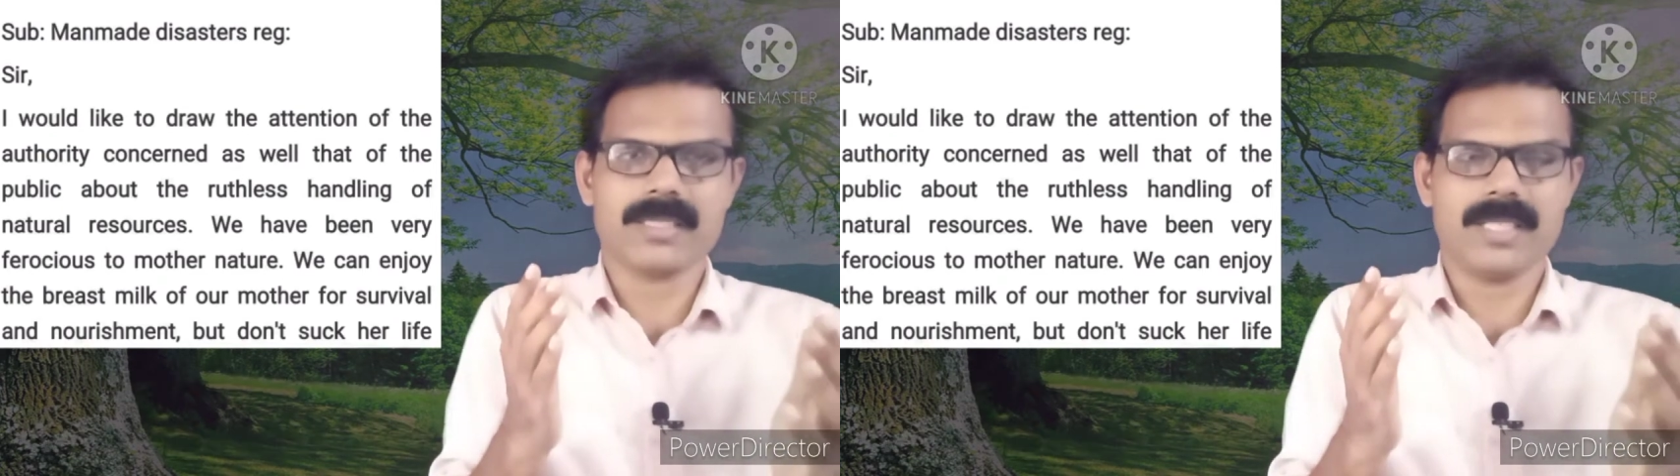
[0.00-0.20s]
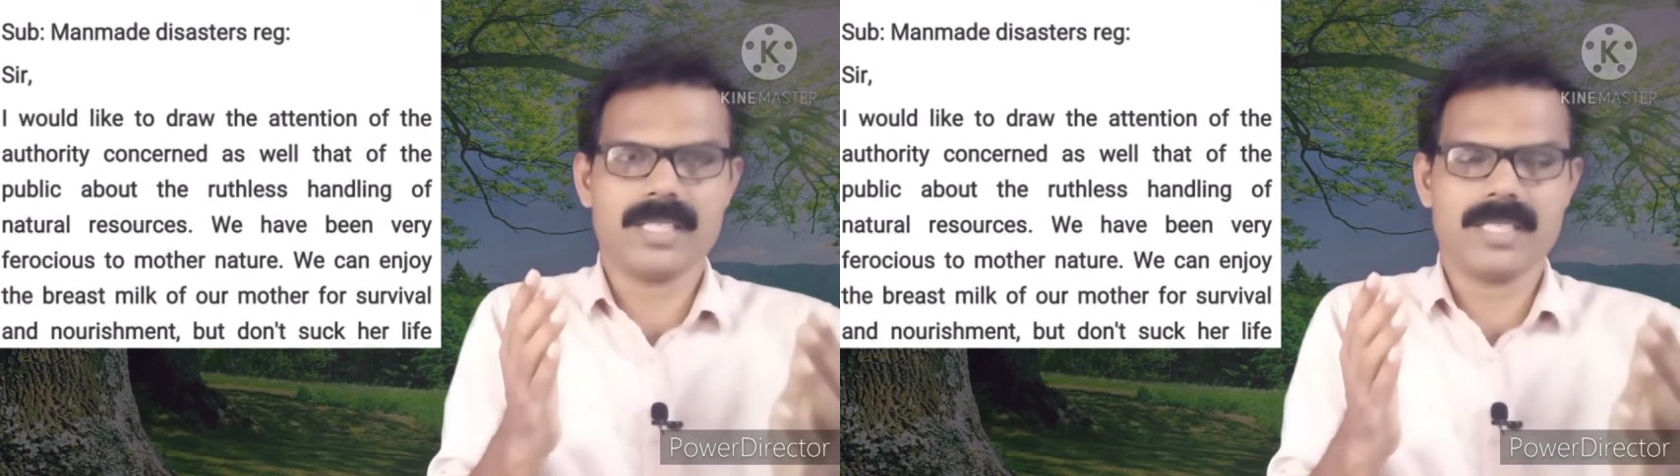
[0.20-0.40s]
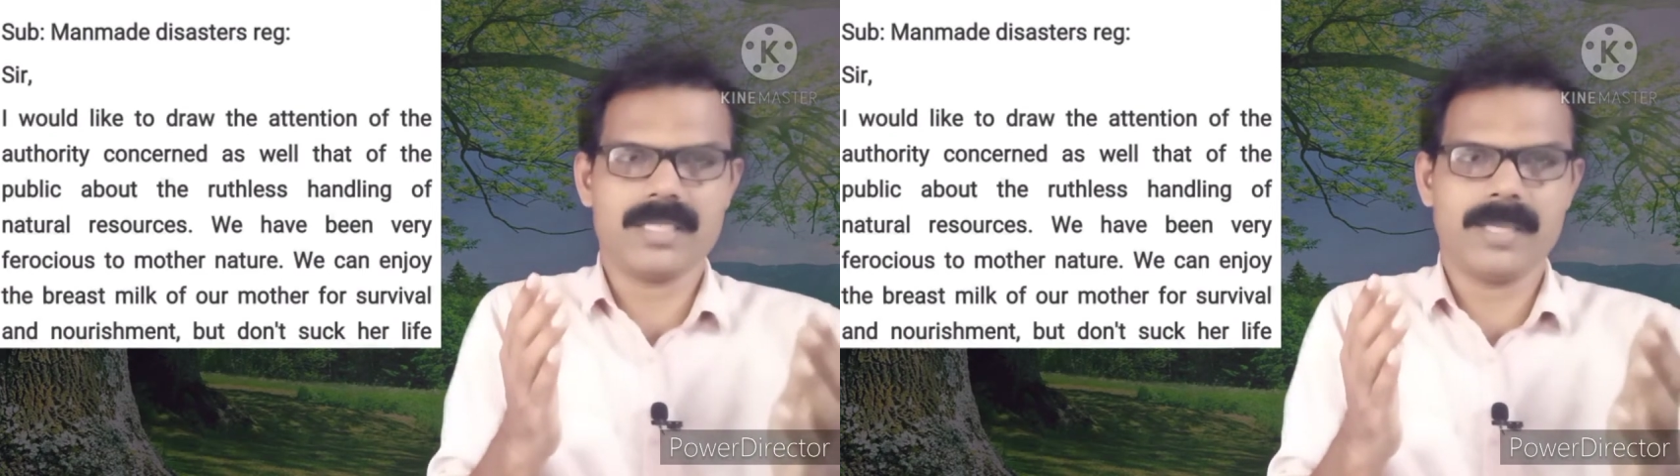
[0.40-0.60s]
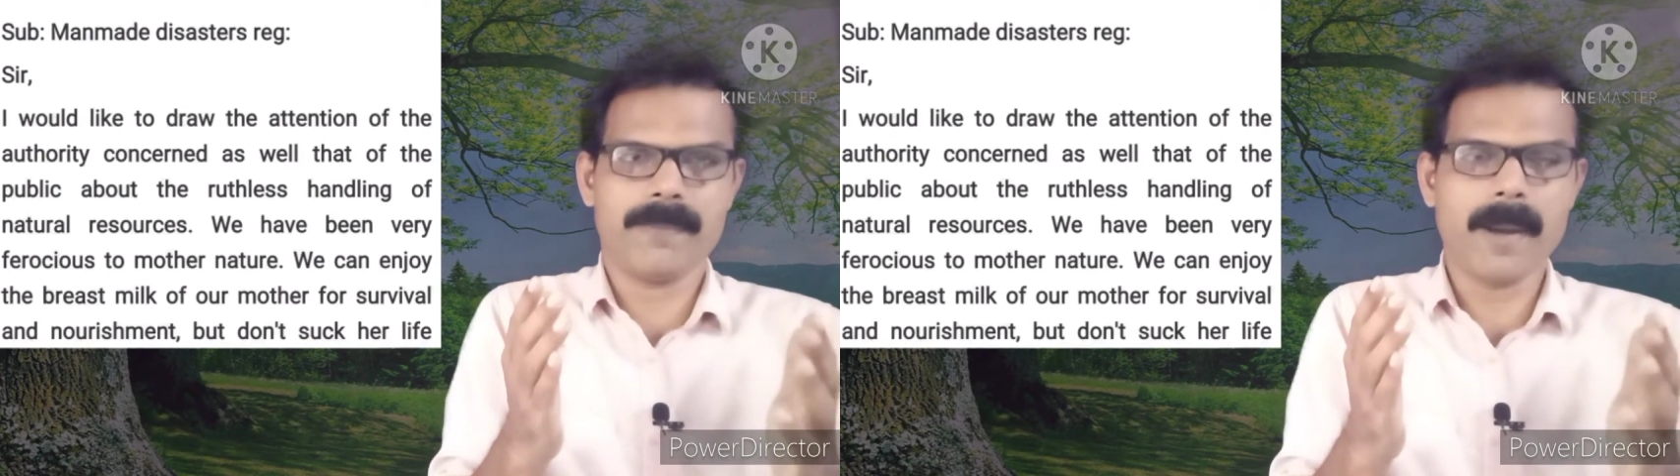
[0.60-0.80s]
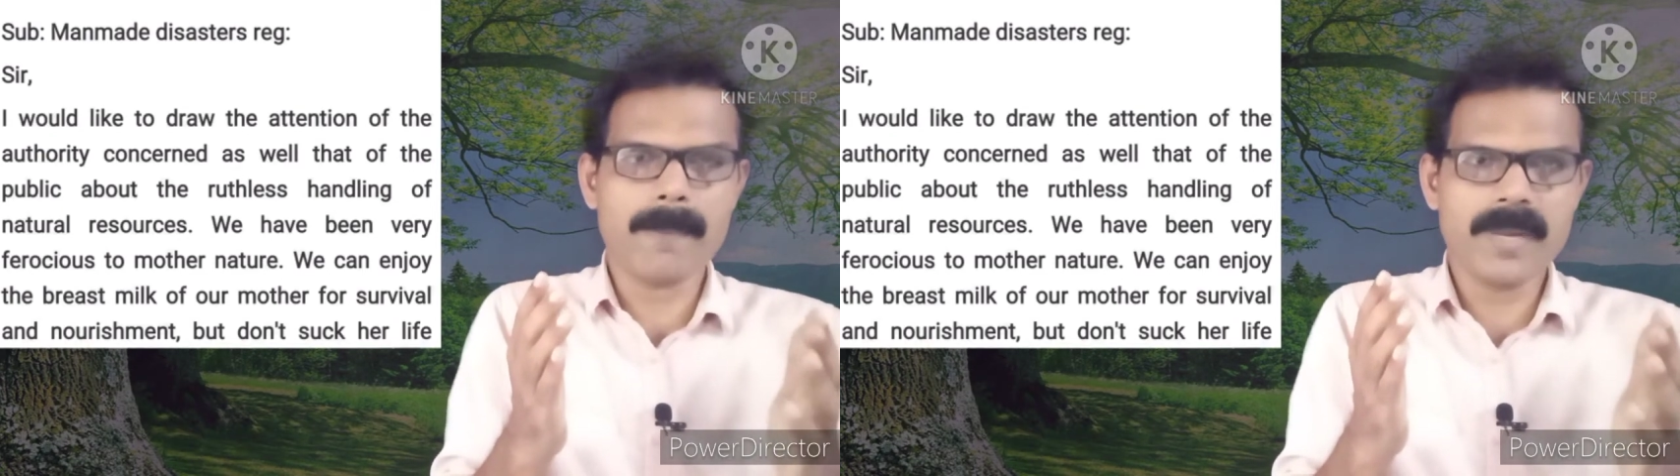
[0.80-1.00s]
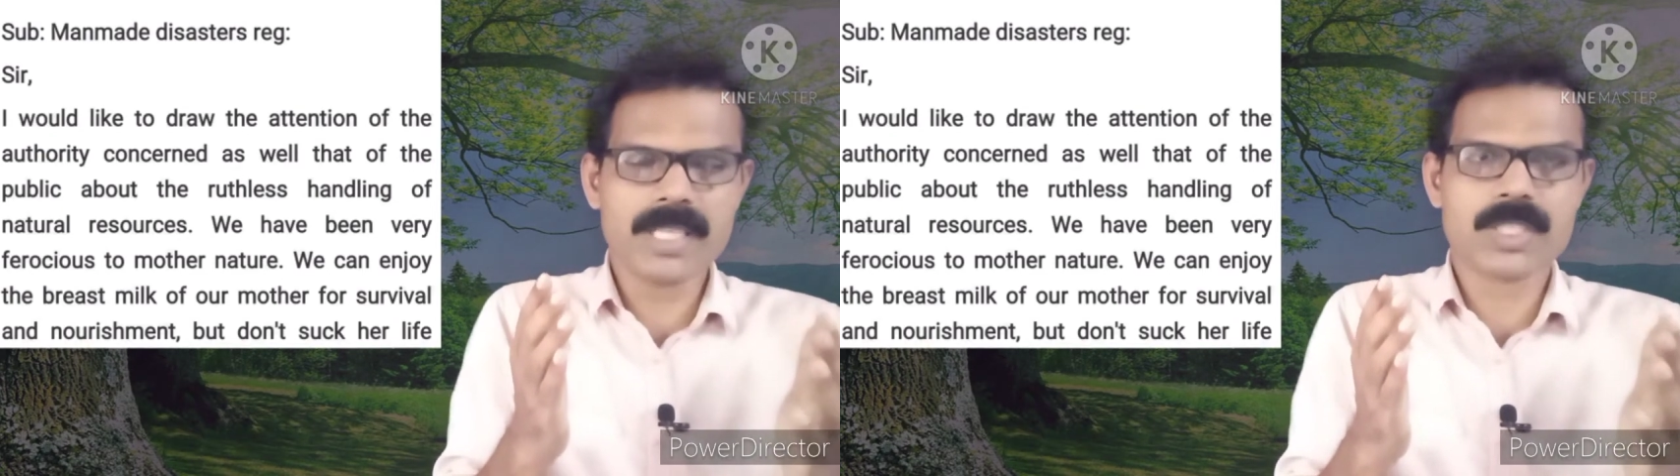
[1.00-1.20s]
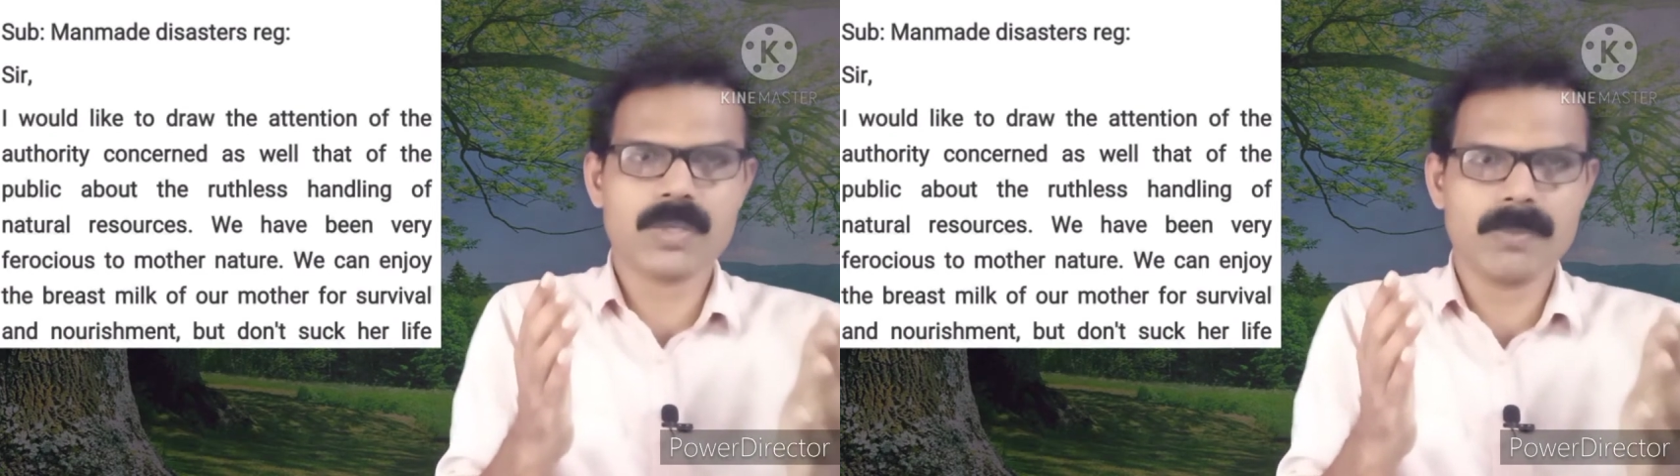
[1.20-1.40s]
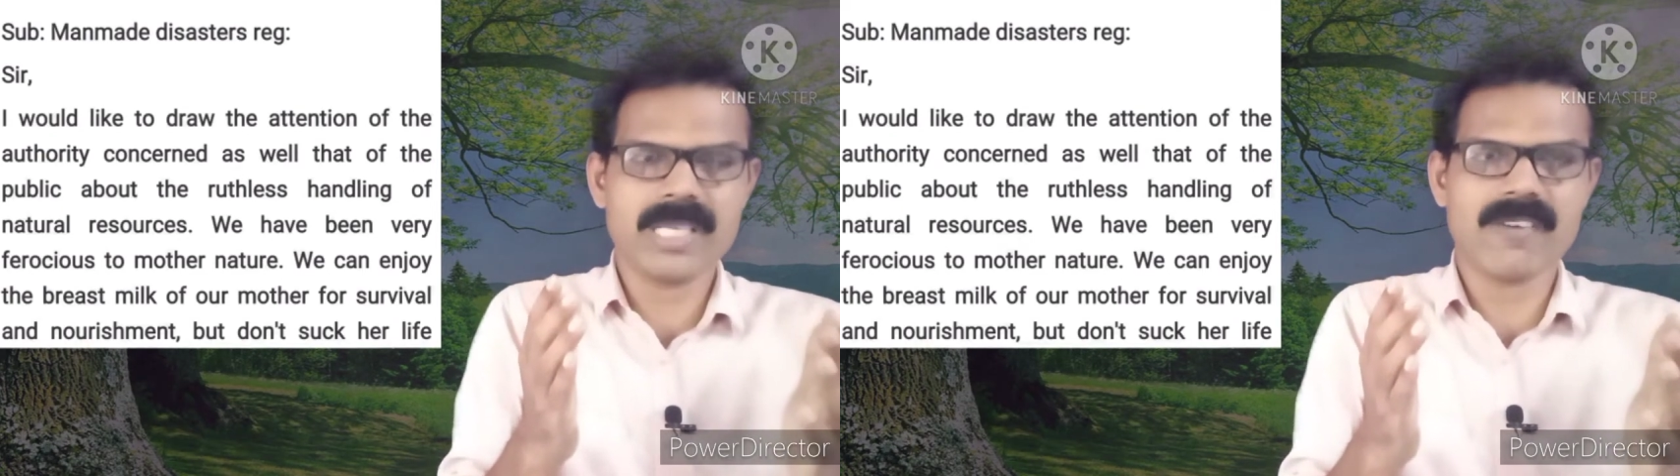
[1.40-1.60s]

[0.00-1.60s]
And the public should be